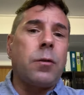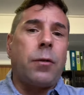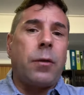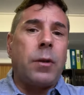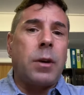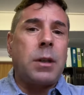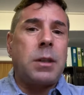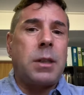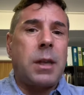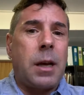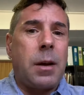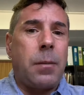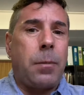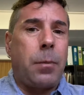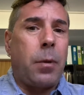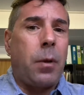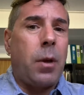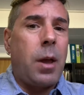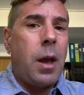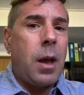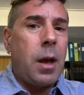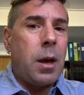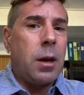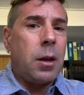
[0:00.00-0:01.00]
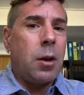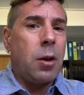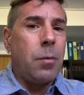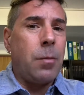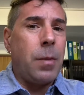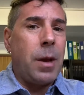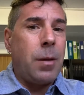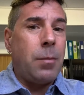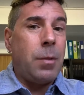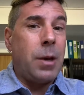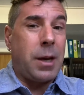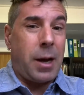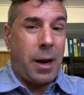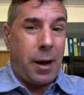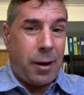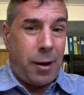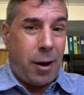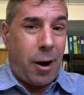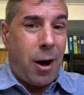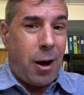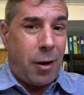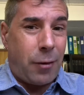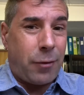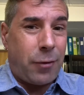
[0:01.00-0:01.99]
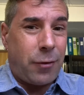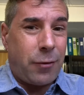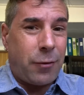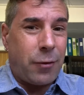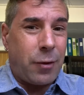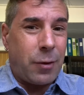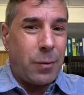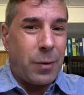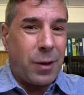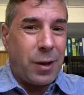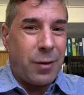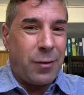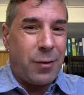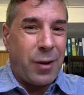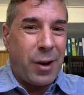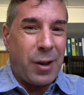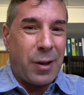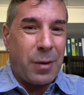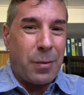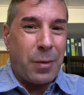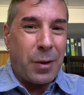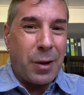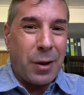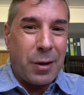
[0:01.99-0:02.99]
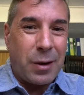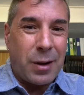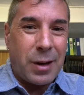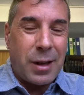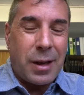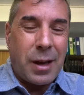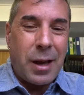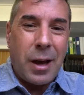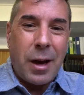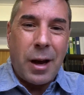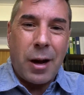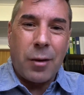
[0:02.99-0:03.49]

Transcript: for example, you may be cut off from the availability